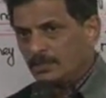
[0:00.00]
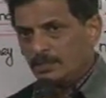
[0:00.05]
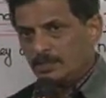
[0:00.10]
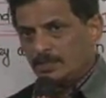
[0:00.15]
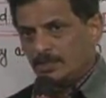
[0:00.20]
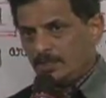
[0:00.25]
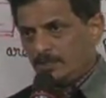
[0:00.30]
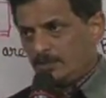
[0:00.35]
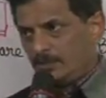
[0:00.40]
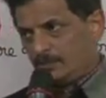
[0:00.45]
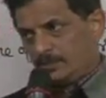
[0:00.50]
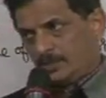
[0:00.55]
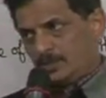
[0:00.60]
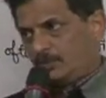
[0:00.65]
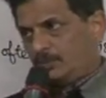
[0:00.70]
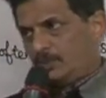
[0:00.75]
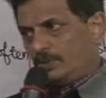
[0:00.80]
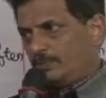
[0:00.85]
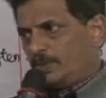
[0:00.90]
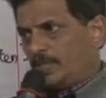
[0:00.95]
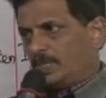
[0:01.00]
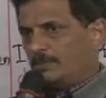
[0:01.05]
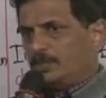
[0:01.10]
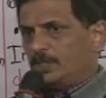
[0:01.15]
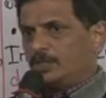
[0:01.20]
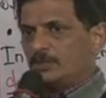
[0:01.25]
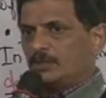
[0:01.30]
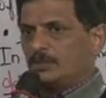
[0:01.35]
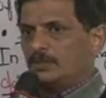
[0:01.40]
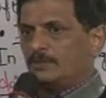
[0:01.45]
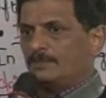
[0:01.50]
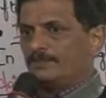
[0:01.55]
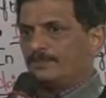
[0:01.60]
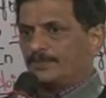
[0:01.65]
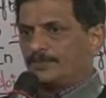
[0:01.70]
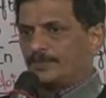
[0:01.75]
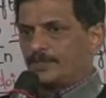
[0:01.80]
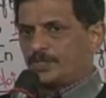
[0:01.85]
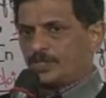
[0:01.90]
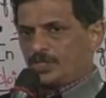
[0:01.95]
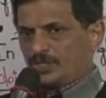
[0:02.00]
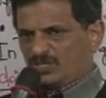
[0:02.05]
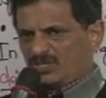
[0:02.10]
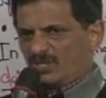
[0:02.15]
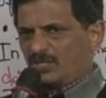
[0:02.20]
She won't be able to. She's